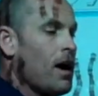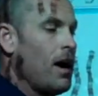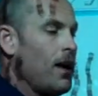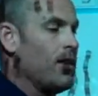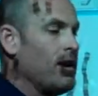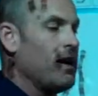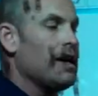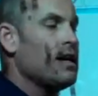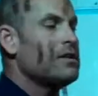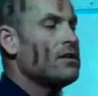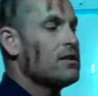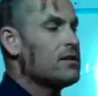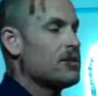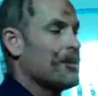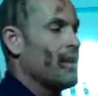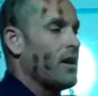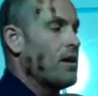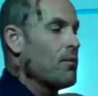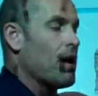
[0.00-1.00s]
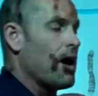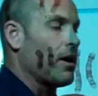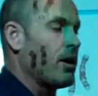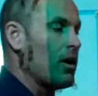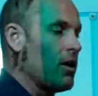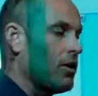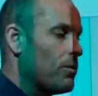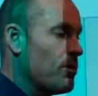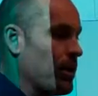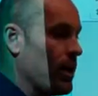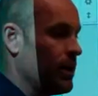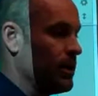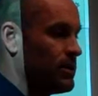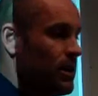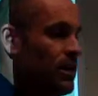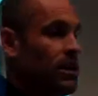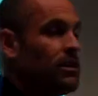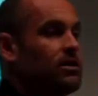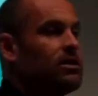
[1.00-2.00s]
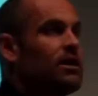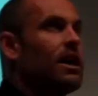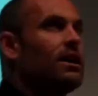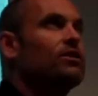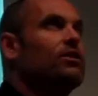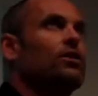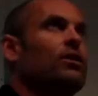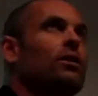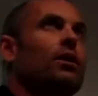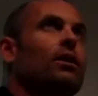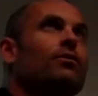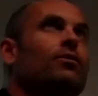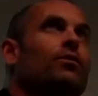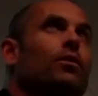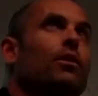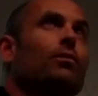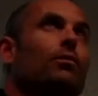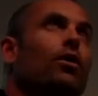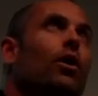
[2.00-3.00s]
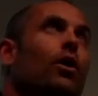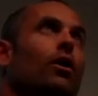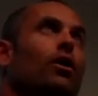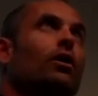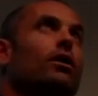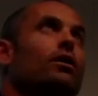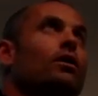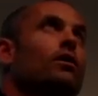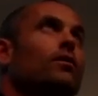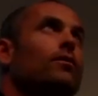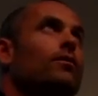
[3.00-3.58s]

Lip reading: and the easiest thing about colorblindness, and this is actually the part